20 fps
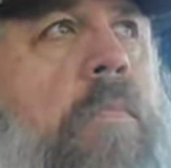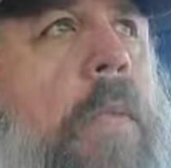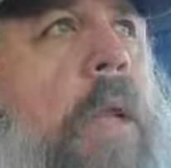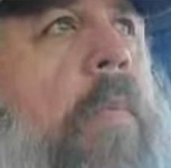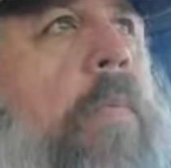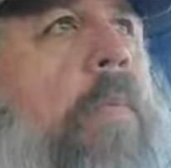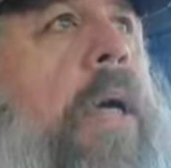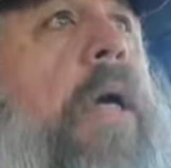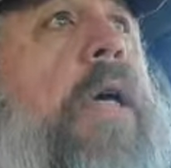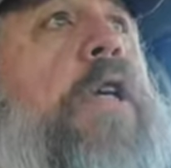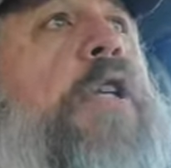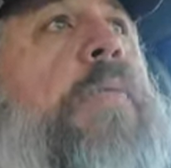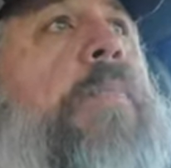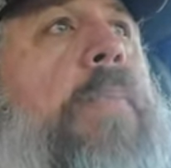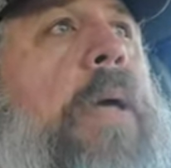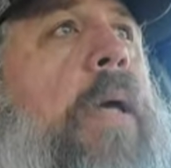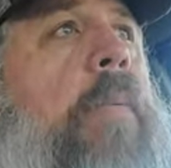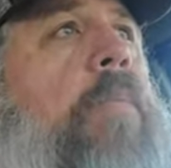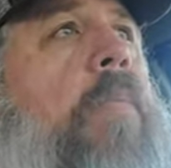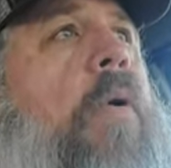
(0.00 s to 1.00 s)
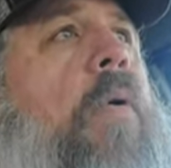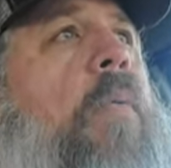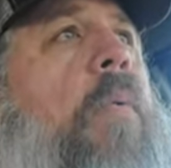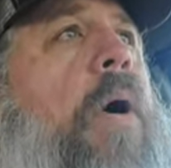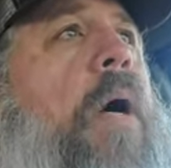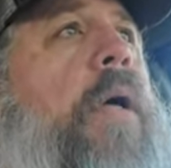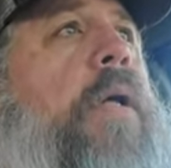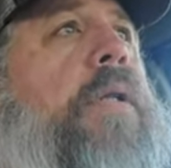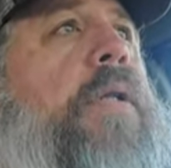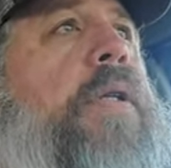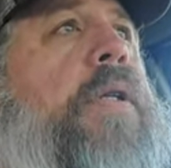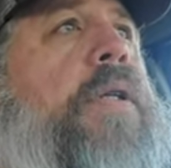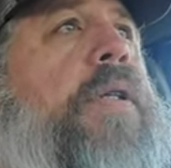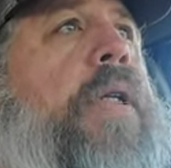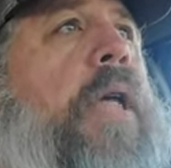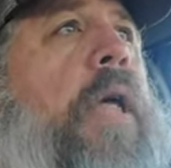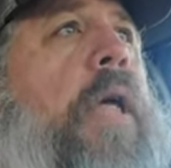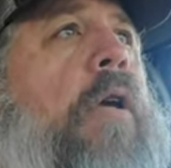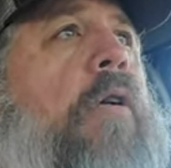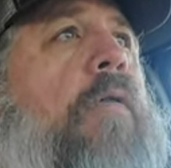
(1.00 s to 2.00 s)
Because people want to
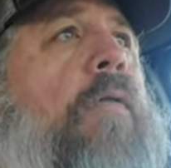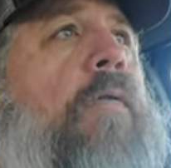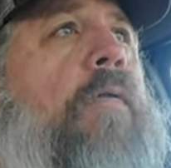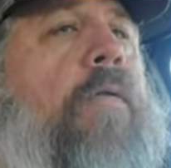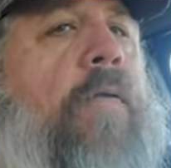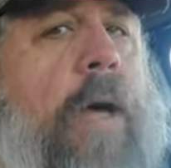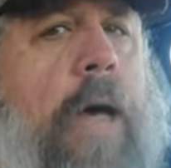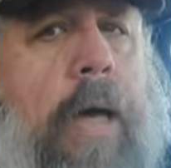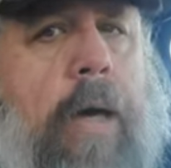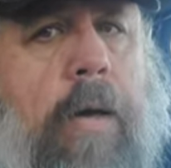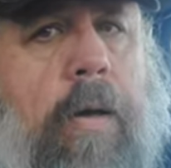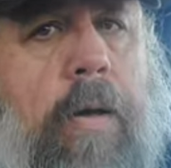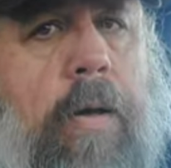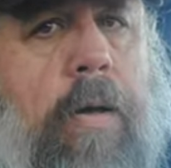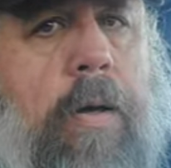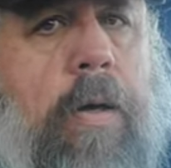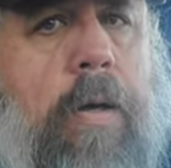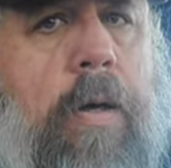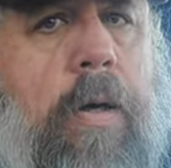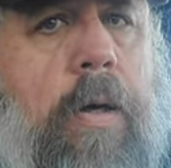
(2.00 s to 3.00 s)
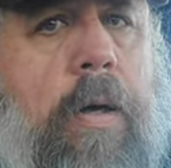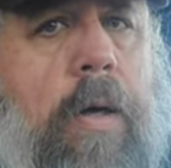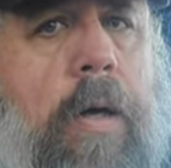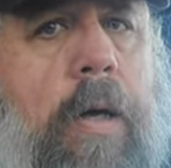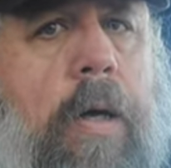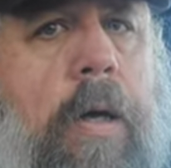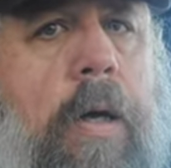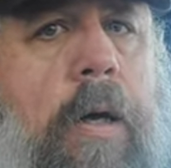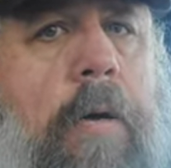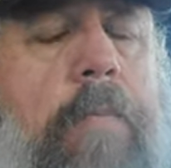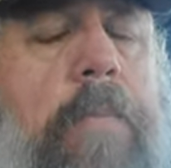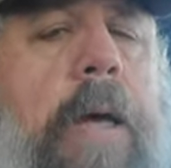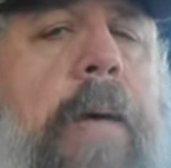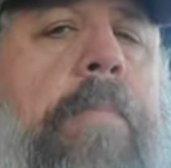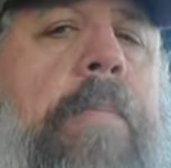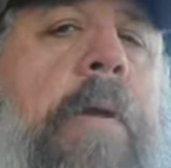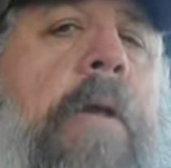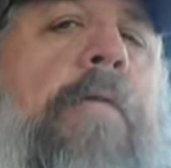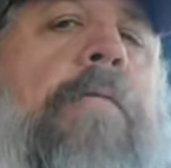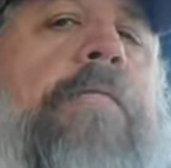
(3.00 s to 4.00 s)
see you fail.
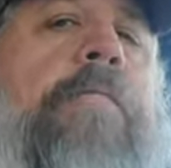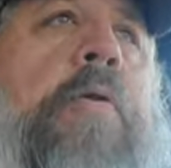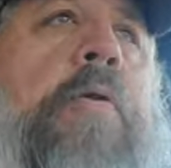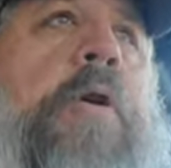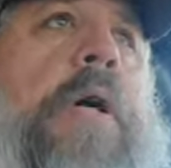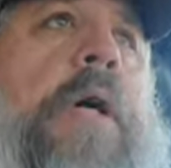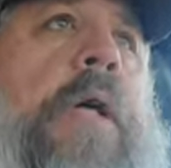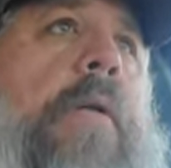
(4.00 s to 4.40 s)
People have put